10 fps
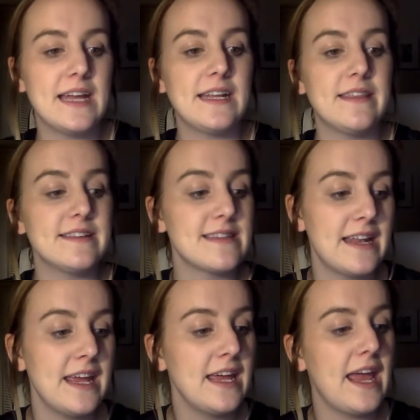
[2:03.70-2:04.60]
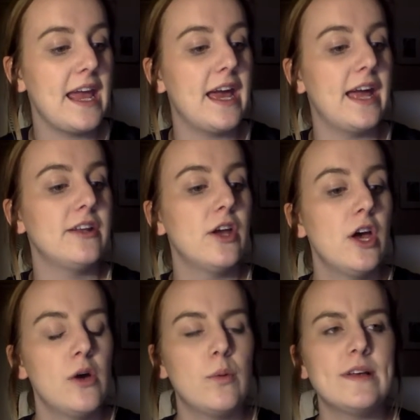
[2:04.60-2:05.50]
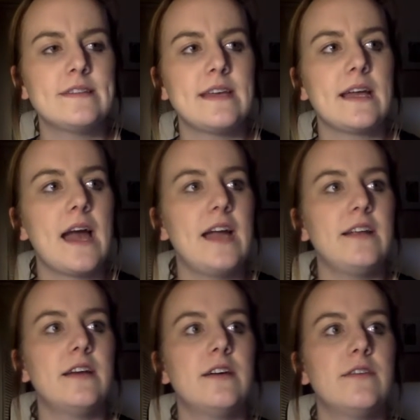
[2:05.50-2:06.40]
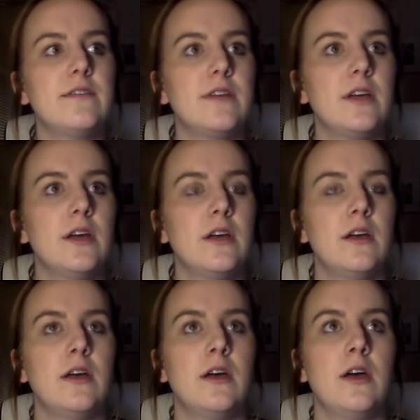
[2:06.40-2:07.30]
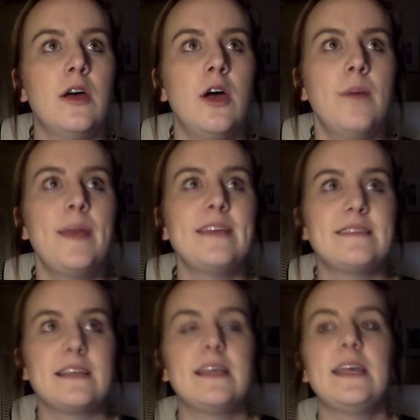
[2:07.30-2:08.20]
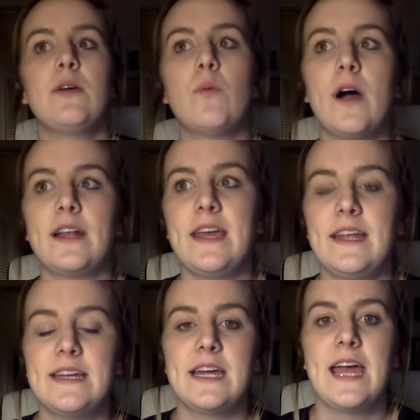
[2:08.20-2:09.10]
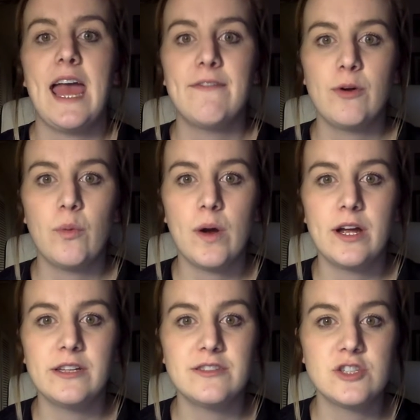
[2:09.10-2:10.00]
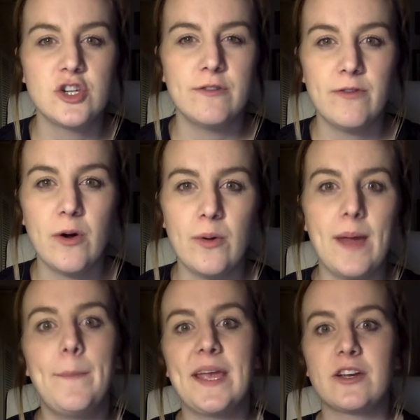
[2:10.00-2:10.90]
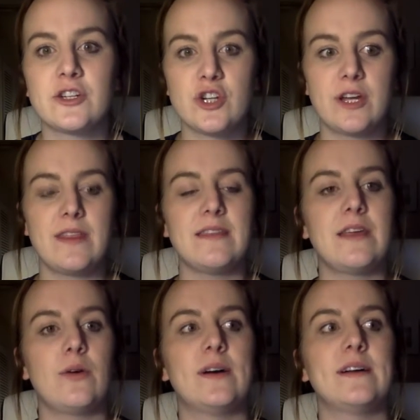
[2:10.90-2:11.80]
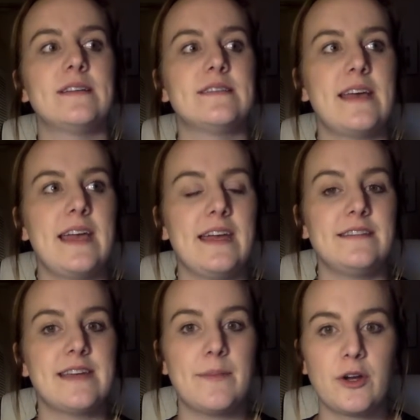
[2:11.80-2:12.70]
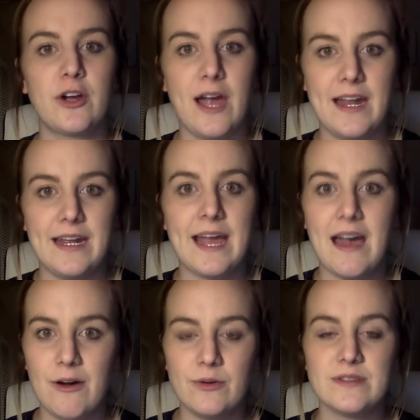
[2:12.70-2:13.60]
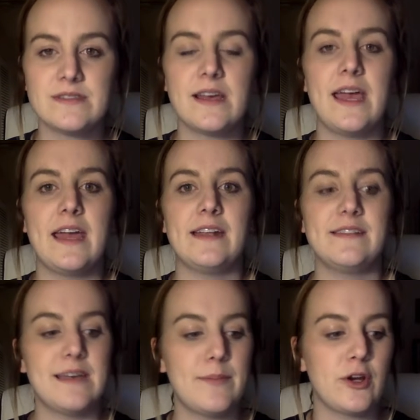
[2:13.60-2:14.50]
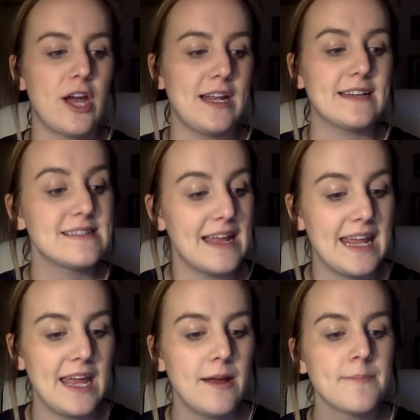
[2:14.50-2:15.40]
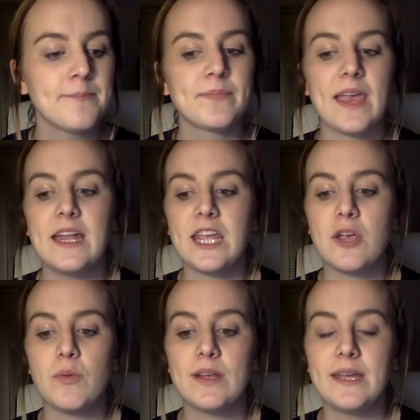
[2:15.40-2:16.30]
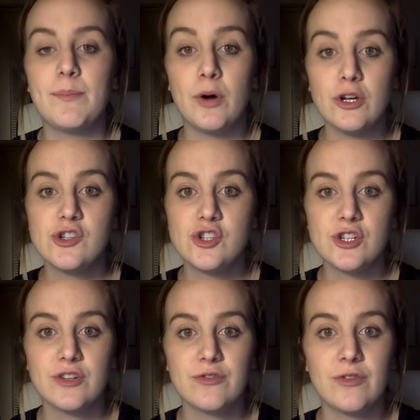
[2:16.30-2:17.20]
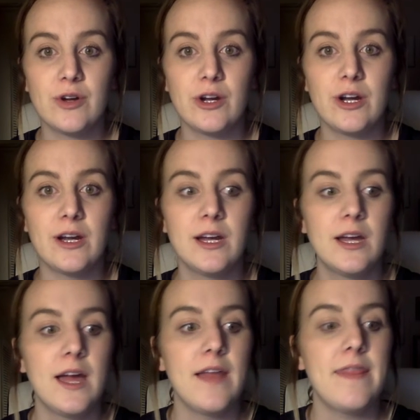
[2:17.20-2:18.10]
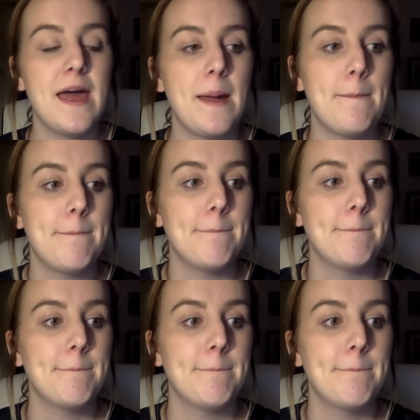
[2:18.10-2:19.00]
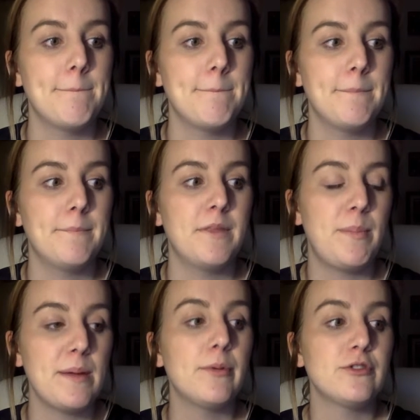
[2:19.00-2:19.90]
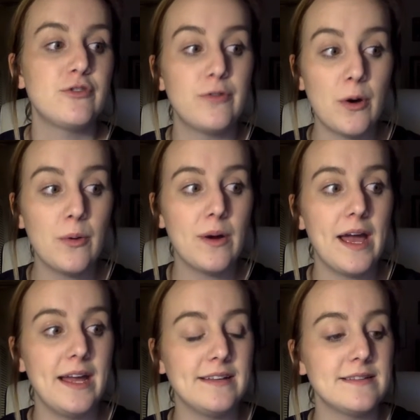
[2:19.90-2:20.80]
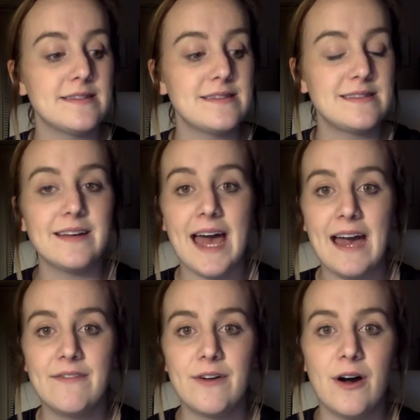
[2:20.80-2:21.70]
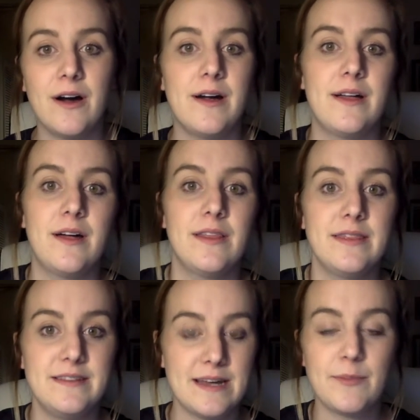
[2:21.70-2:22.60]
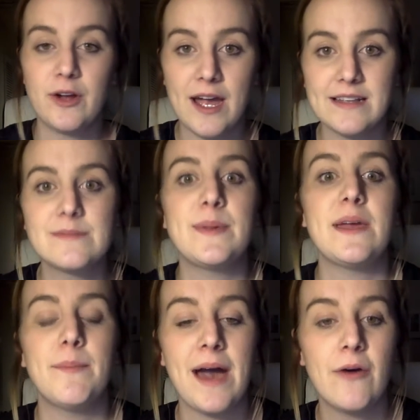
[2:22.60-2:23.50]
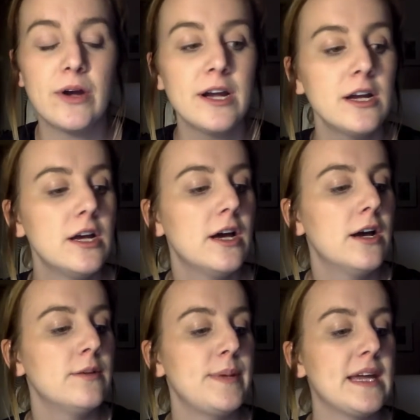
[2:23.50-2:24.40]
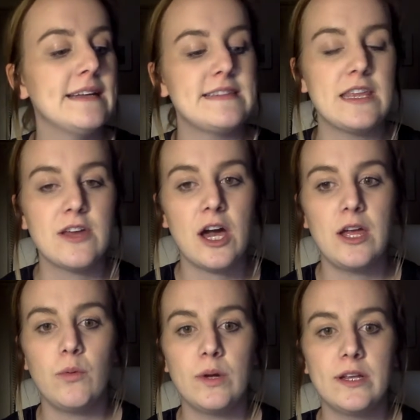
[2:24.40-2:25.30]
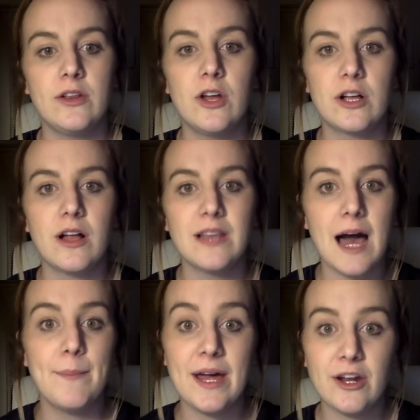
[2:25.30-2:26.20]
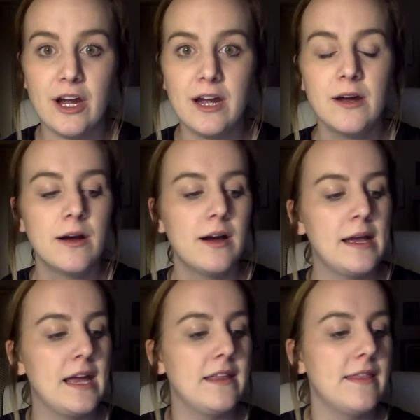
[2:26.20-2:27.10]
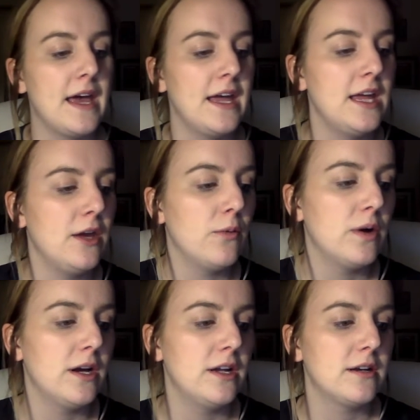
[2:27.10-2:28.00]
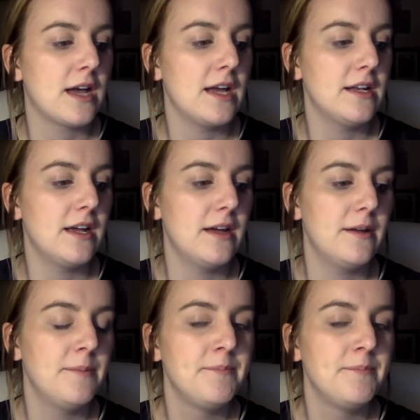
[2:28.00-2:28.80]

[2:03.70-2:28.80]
and in the Senate, and Wilson kind of basically wanted everyone to vote and make sure that there was a Democratic House and a Democratic Senate, and he really pushed for the people to vote and still have the Democrats be in power, because he thought it would look a lot better and that it would kind of